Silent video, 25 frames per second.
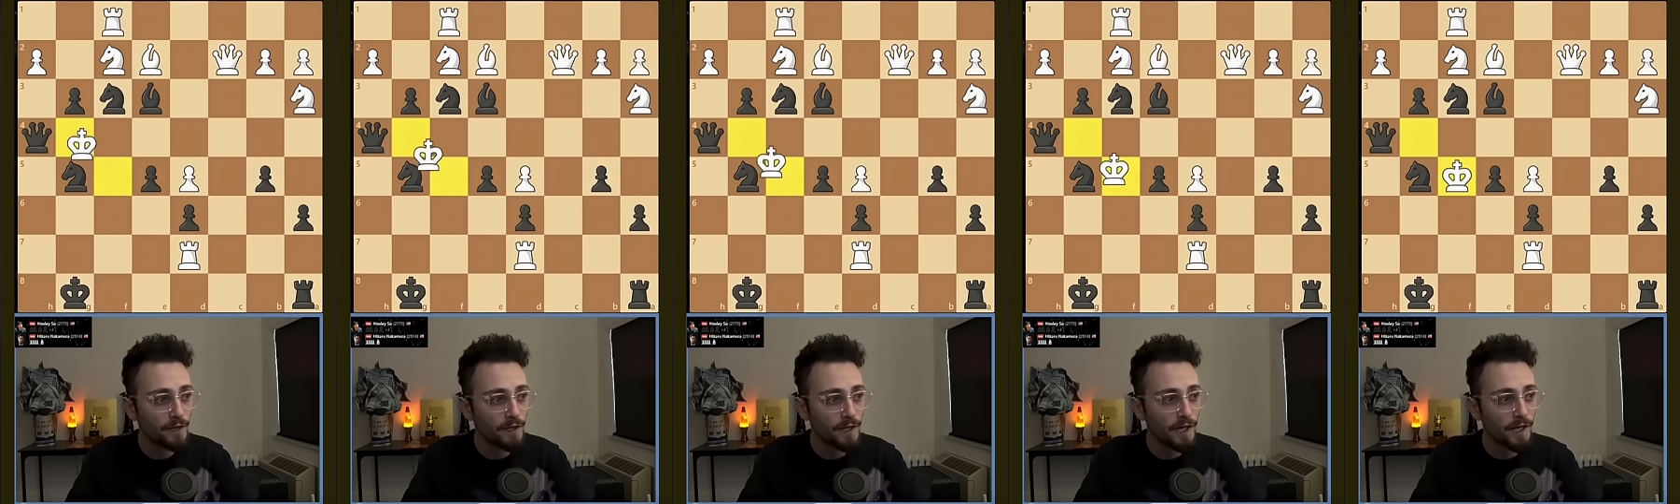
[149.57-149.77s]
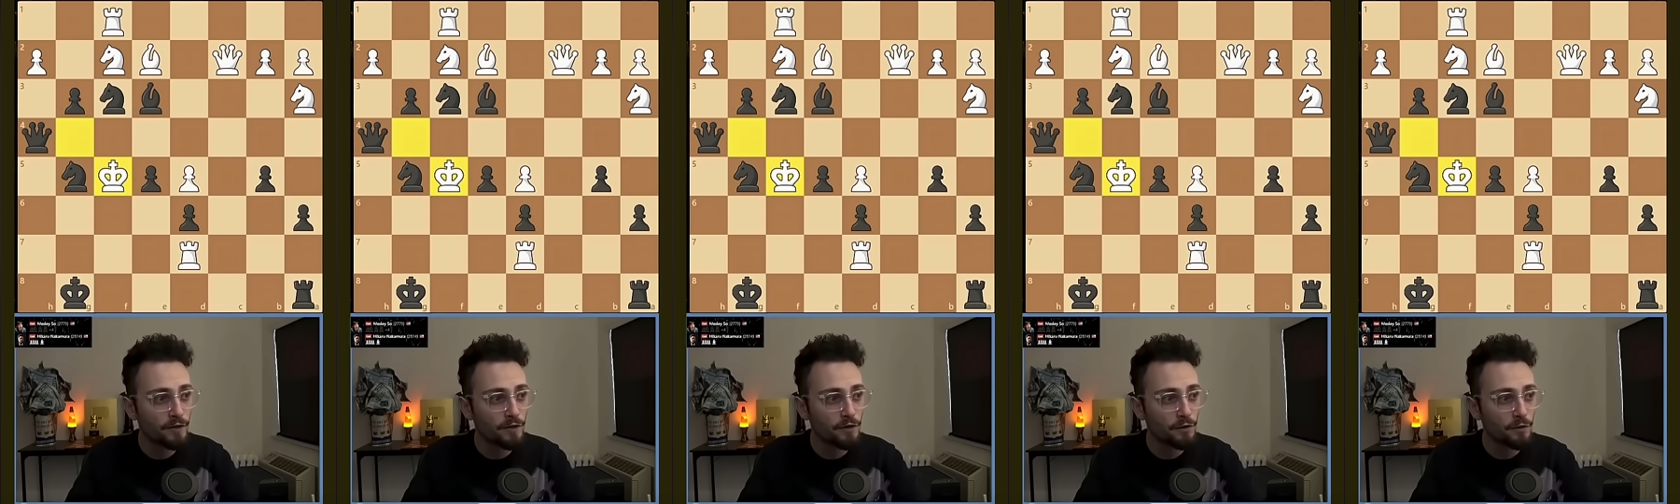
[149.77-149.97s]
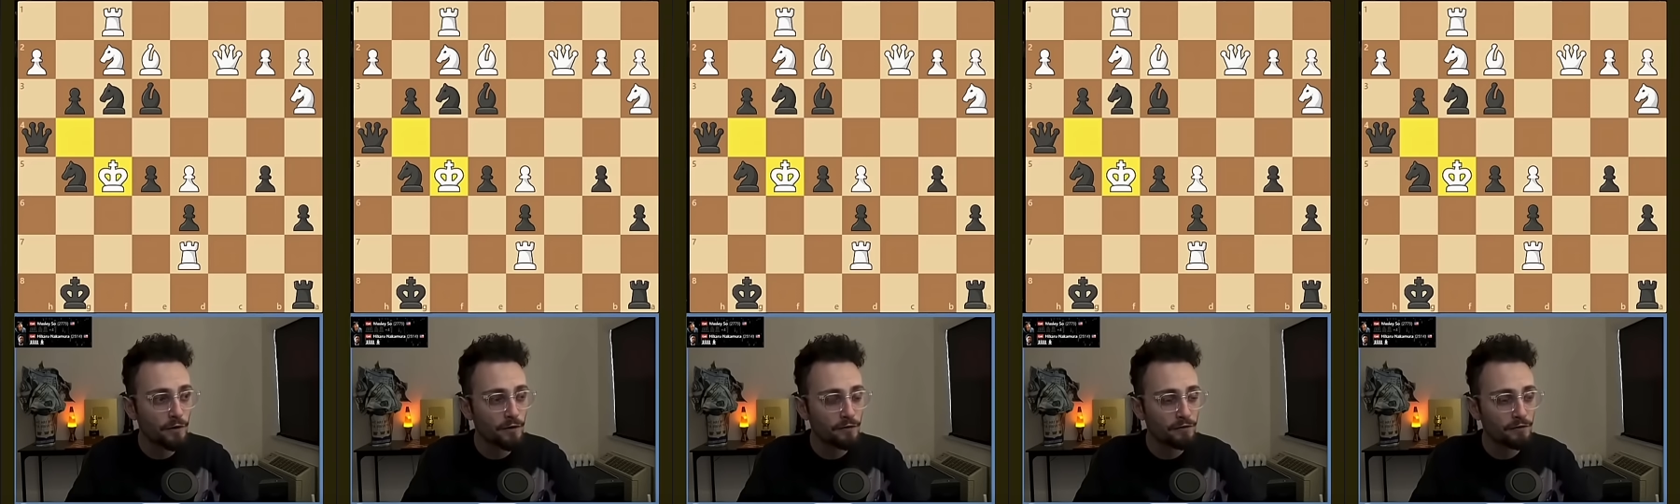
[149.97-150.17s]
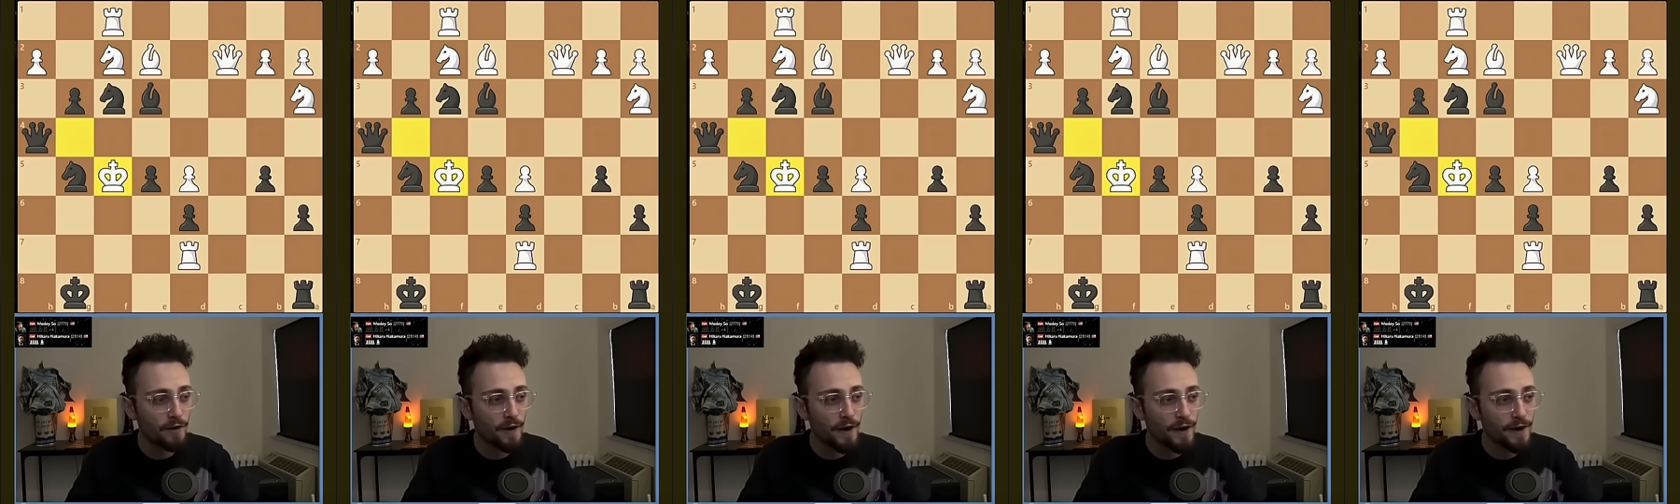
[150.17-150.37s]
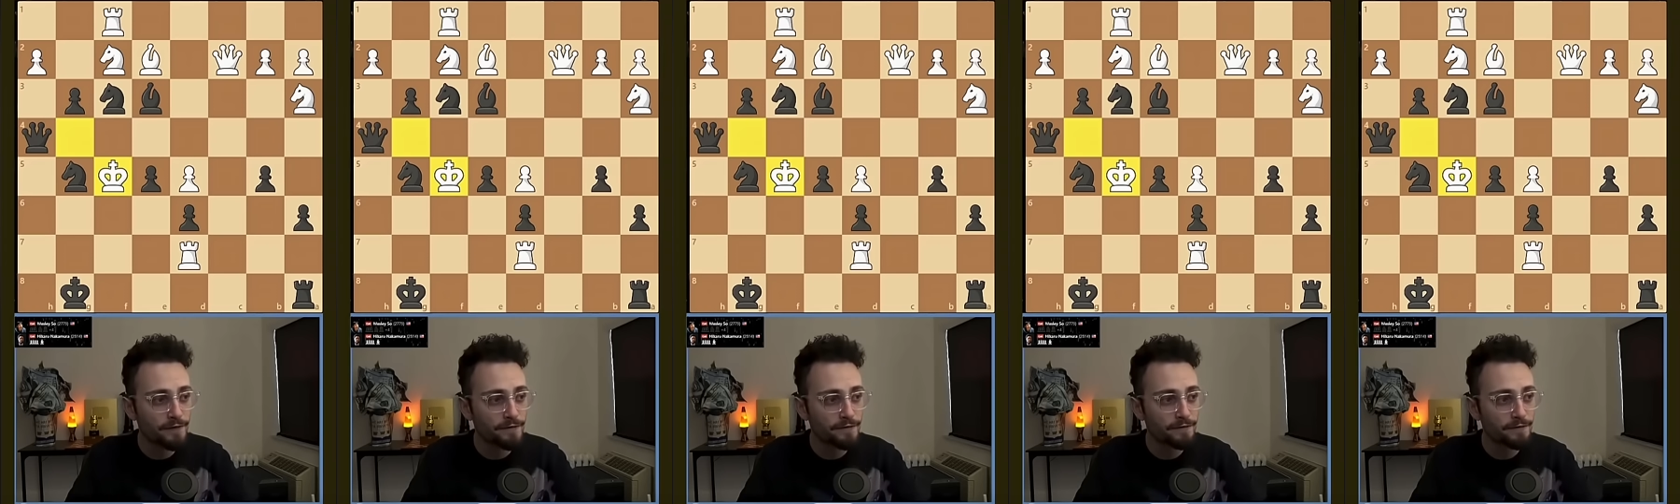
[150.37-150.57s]
king to
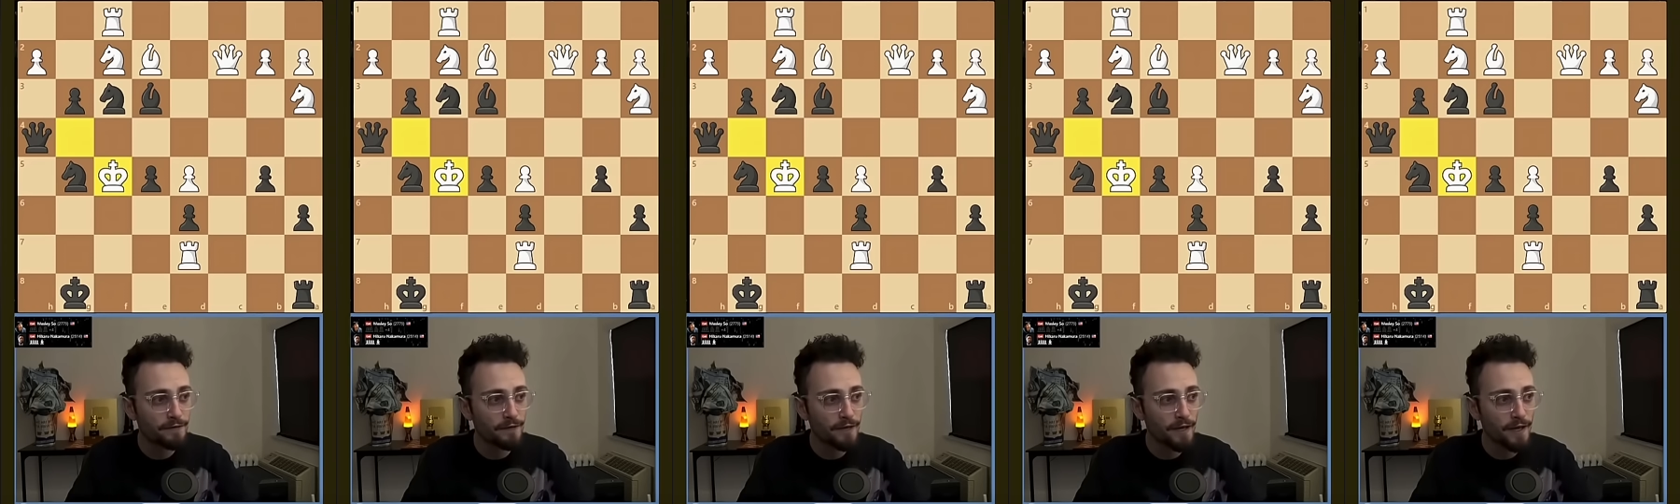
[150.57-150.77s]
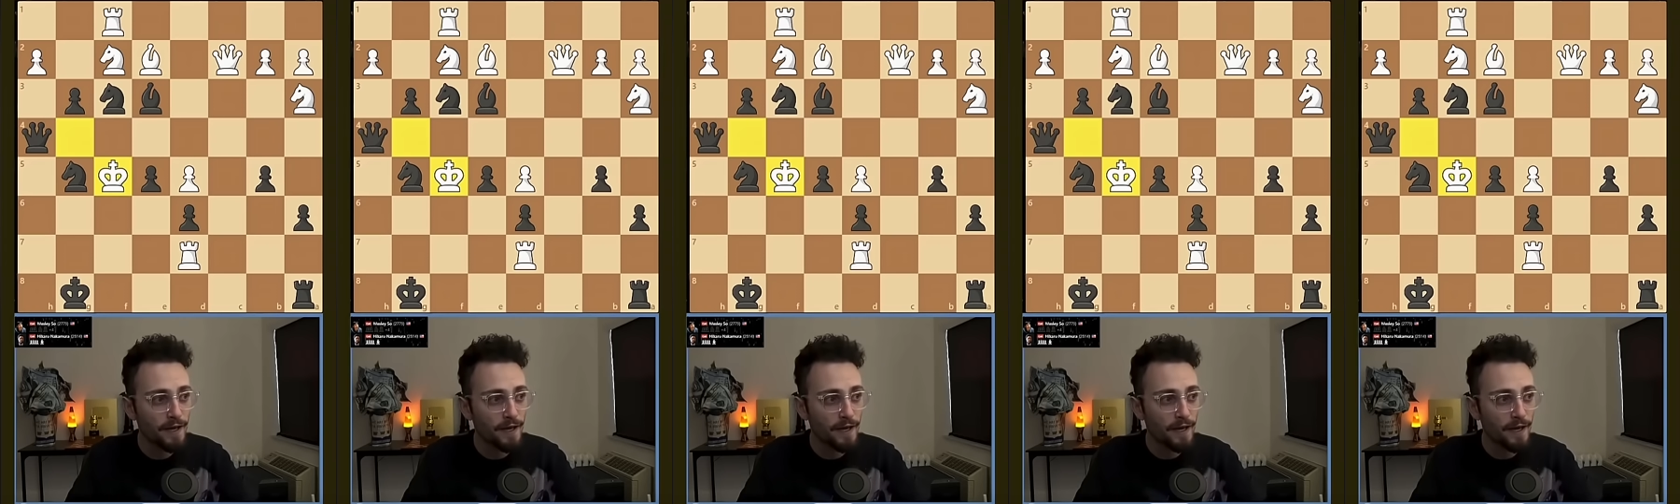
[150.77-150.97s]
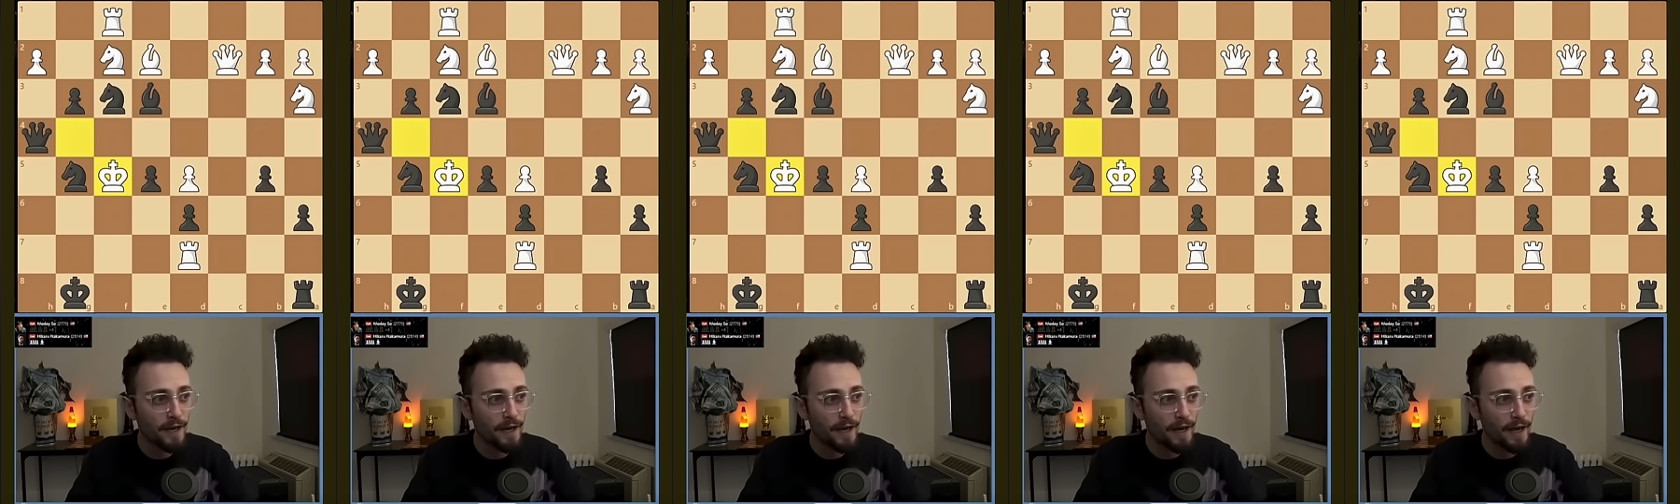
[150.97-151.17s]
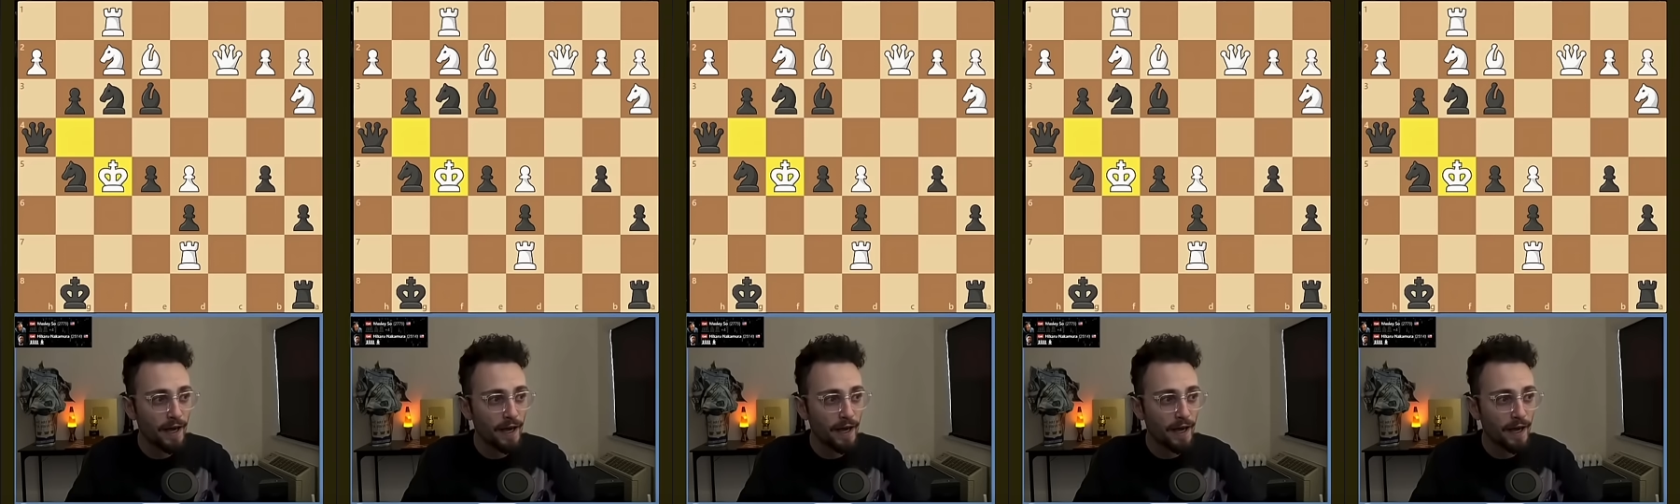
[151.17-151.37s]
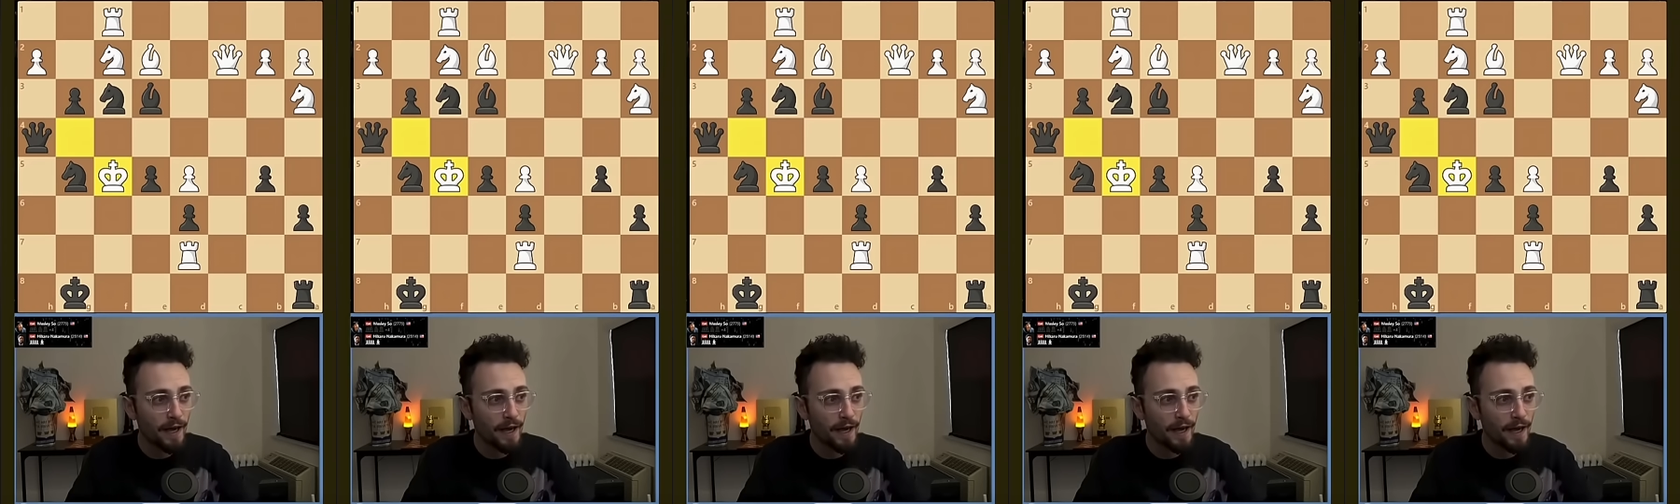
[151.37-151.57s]
f5,
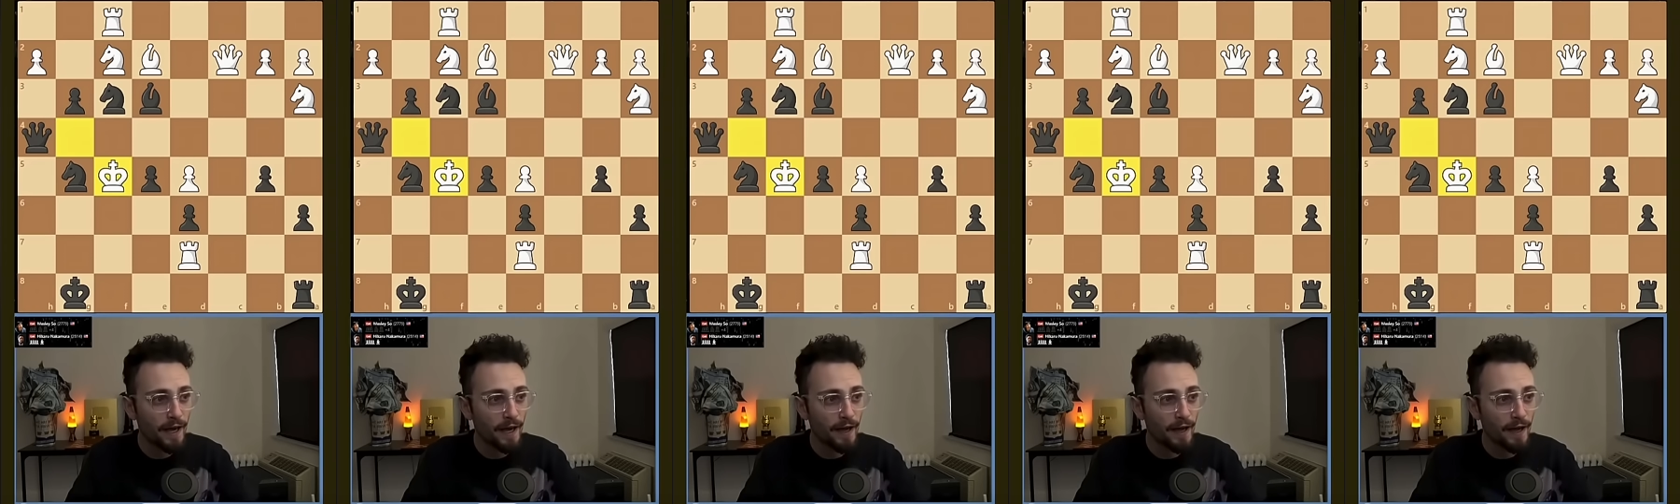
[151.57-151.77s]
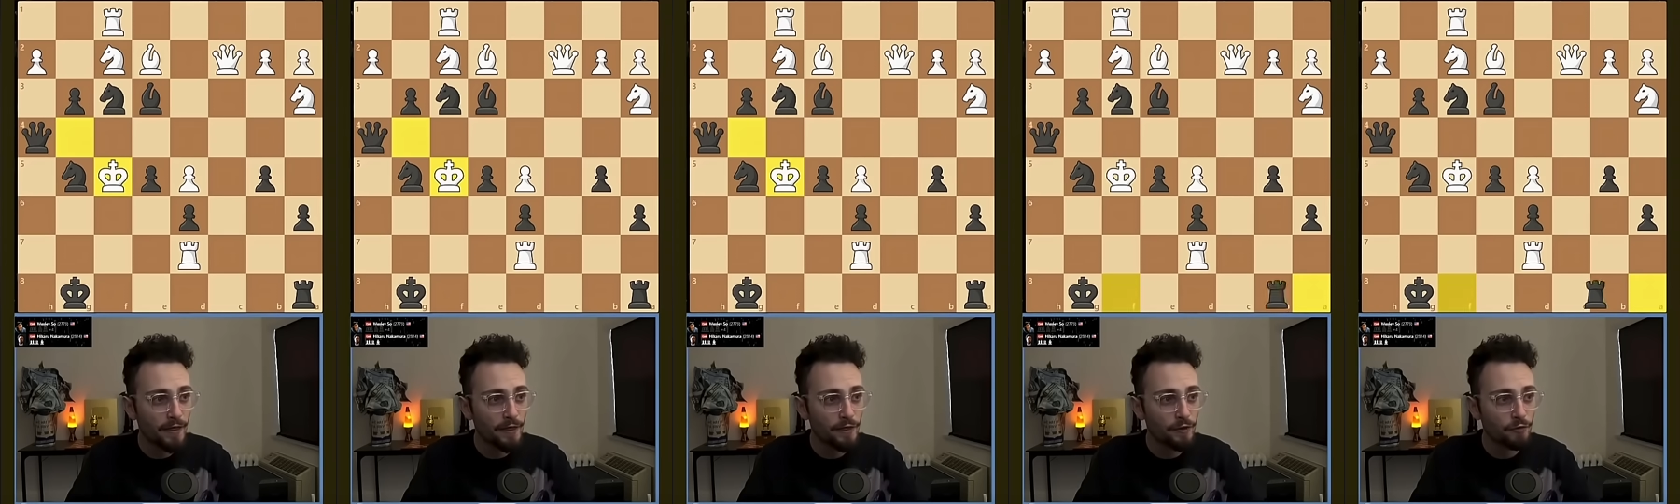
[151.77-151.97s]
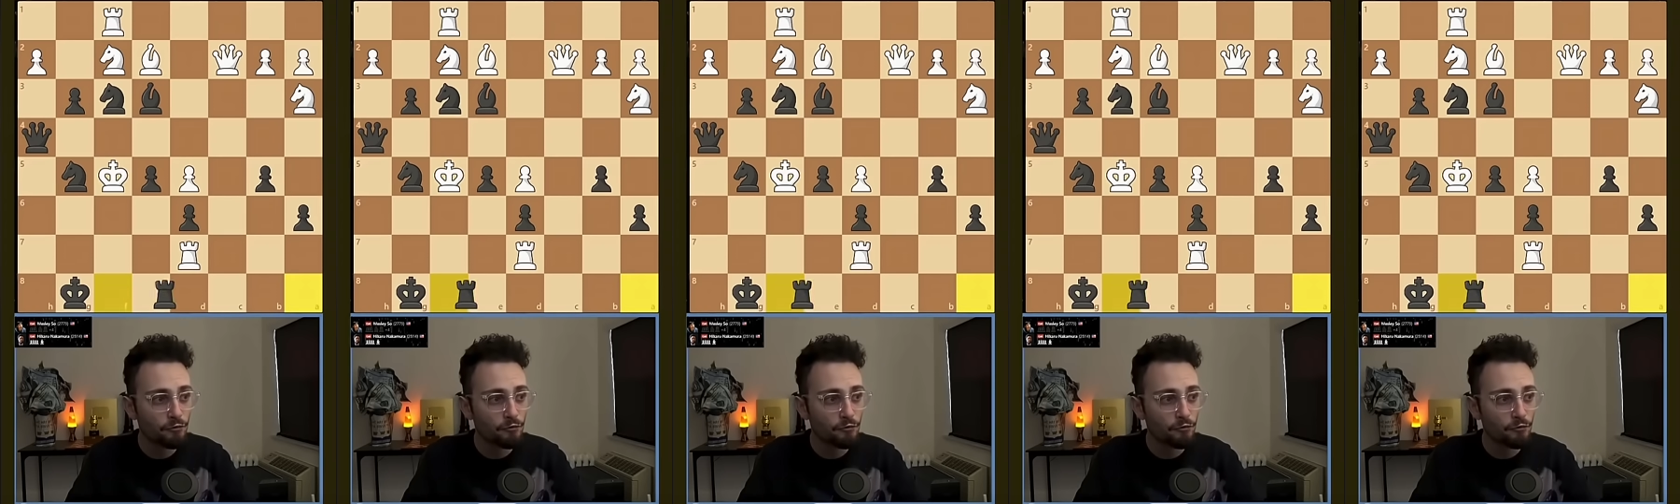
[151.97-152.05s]
and